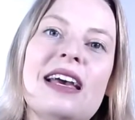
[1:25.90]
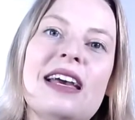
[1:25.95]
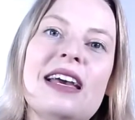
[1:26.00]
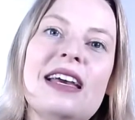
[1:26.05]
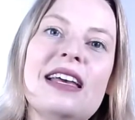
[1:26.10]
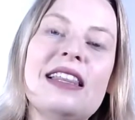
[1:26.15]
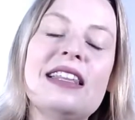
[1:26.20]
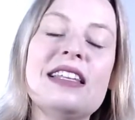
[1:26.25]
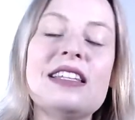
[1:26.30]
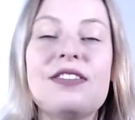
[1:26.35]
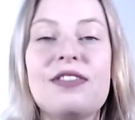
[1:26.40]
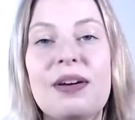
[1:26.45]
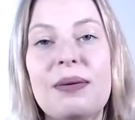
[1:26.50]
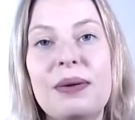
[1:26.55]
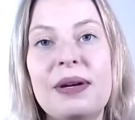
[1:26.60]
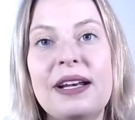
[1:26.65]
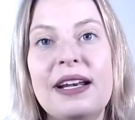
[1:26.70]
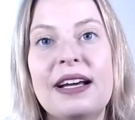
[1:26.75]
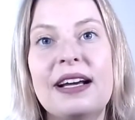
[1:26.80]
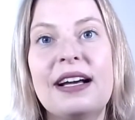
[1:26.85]
In this
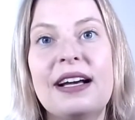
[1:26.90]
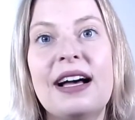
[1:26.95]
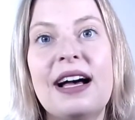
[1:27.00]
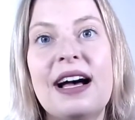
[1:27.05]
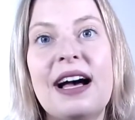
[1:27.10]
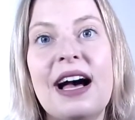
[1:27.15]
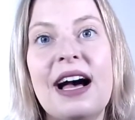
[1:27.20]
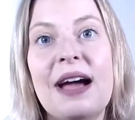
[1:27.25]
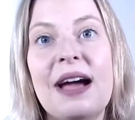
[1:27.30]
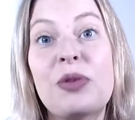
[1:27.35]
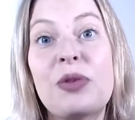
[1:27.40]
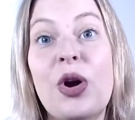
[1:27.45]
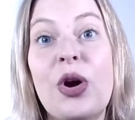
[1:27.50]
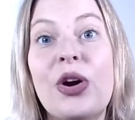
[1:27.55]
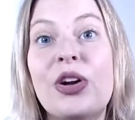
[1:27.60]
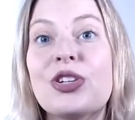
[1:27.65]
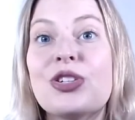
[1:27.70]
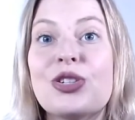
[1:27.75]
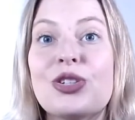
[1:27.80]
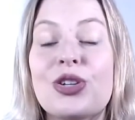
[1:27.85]
webinar, I'm going
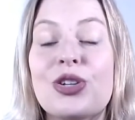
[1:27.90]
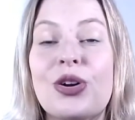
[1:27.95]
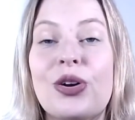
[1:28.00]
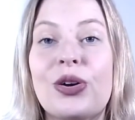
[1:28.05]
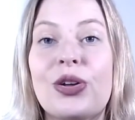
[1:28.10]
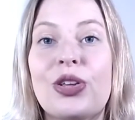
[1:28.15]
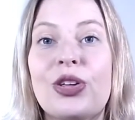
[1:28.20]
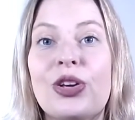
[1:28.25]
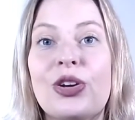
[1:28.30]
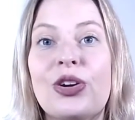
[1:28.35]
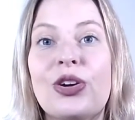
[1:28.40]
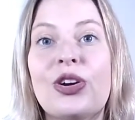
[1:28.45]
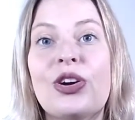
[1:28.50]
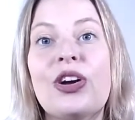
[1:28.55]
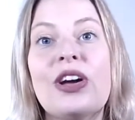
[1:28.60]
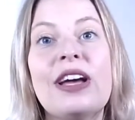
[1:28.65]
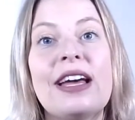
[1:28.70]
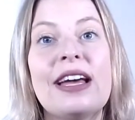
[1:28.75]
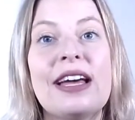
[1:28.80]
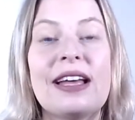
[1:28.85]
to show you
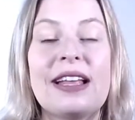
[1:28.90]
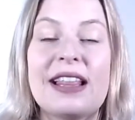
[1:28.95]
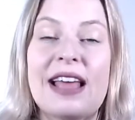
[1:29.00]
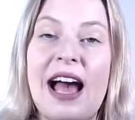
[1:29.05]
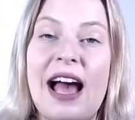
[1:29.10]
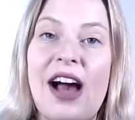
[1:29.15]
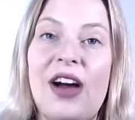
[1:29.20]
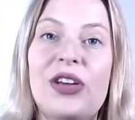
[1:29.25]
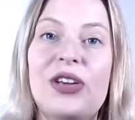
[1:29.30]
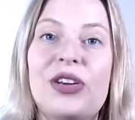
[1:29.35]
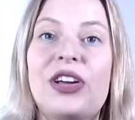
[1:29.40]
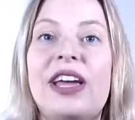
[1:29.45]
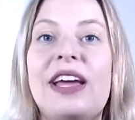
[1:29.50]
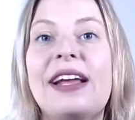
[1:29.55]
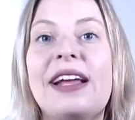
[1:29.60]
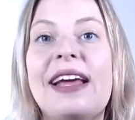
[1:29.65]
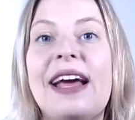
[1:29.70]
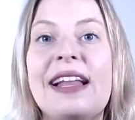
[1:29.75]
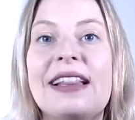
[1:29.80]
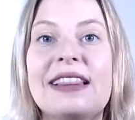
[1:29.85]
how you can
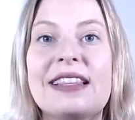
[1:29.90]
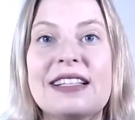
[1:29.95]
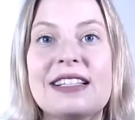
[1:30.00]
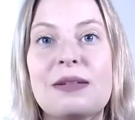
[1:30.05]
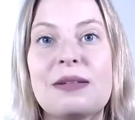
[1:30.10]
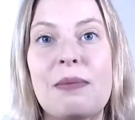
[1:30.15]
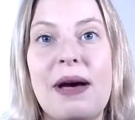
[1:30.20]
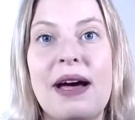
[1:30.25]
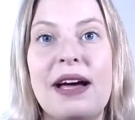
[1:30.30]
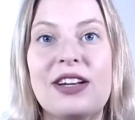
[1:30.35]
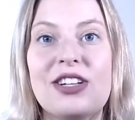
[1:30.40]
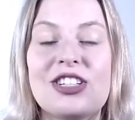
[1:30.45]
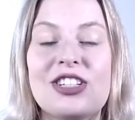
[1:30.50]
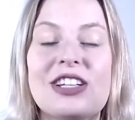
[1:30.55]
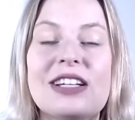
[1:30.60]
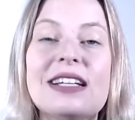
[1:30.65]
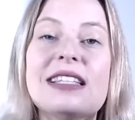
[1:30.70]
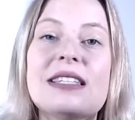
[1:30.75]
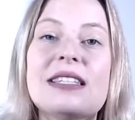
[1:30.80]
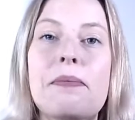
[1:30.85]
get this match.
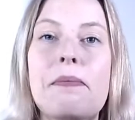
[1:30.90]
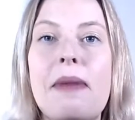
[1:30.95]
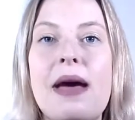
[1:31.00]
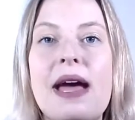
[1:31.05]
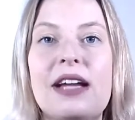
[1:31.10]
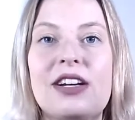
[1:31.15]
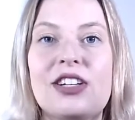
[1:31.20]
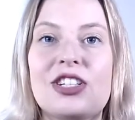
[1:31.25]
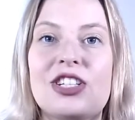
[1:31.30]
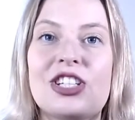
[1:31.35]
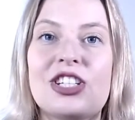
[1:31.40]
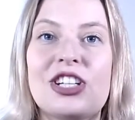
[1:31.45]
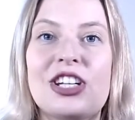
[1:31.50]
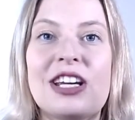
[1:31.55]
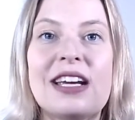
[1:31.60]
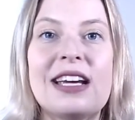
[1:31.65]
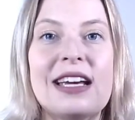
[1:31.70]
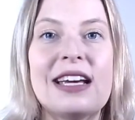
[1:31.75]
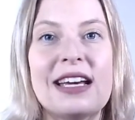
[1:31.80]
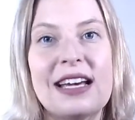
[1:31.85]
It's a match,
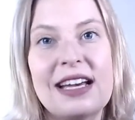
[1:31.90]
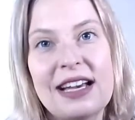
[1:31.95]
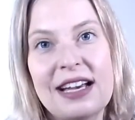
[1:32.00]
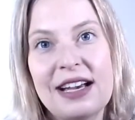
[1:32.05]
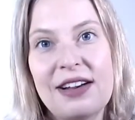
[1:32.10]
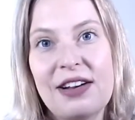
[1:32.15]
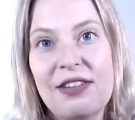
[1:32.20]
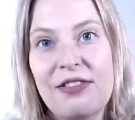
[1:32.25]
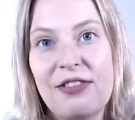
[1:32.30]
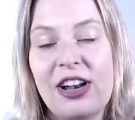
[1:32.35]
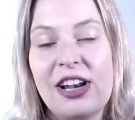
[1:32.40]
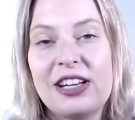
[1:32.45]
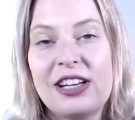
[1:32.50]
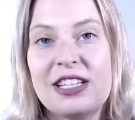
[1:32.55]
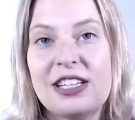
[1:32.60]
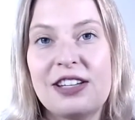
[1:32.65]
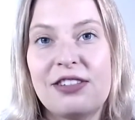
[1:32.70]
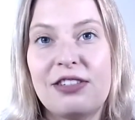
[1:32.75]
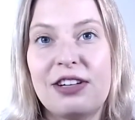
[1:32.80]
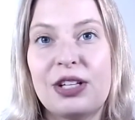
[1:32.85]

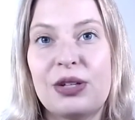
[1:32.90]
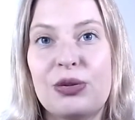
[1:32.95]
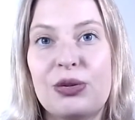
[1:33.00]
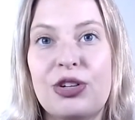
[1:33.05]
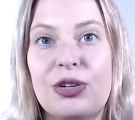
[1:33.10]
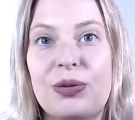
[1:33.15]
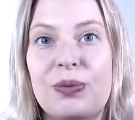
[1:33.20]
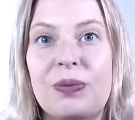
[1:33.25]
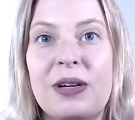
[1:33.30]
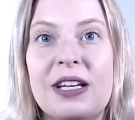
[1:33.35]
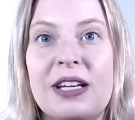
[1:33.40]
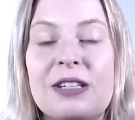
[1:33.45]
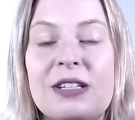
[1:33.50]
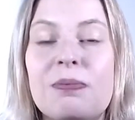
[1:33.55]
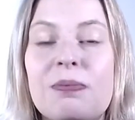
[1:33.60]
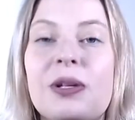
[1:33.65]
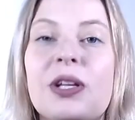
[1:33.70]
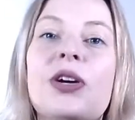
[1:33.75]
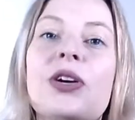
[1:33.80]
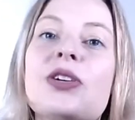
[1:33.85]
volunteer recruitment,
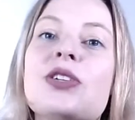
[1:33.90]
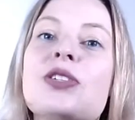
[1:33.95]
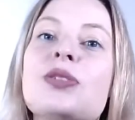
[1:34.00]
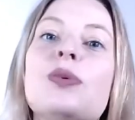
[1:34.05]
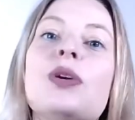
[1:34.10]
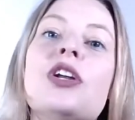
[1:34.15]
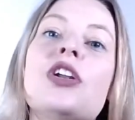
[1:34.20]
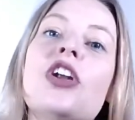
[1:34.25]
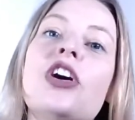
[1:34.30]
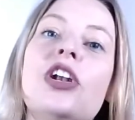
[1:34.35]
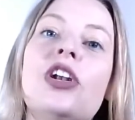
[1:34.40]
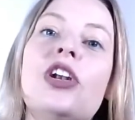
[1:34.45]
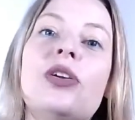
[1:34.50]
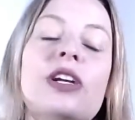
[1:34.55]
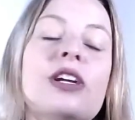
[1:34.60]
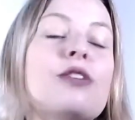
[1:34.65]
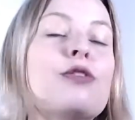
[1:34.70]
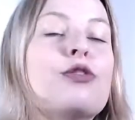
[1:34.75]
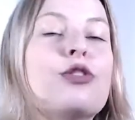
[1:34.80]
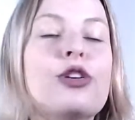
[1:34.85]
because we are not
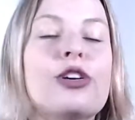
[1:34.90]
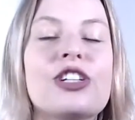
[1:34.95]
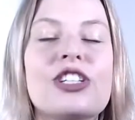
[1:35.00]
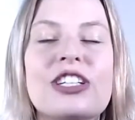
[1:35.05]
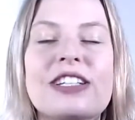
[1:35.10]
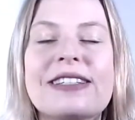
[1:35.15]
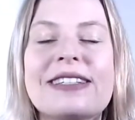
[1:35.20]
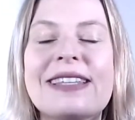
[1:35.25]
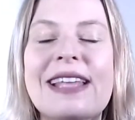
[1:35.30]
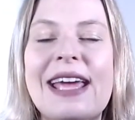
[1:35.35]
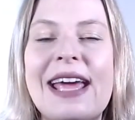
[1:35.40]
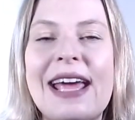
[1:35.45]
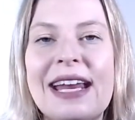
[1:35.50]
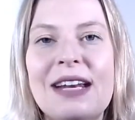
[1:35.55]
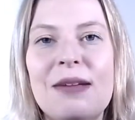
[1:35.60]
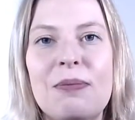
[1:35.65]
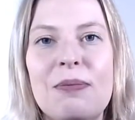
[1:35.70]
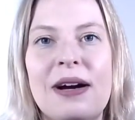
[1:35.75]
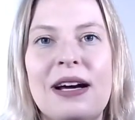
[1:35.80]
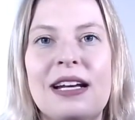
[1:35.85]
looking for just
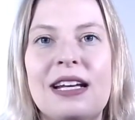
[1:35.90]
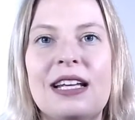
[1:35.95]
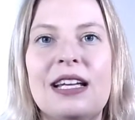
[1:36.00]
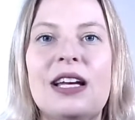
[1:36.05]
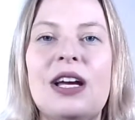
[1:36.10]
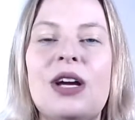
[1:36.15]
anybody.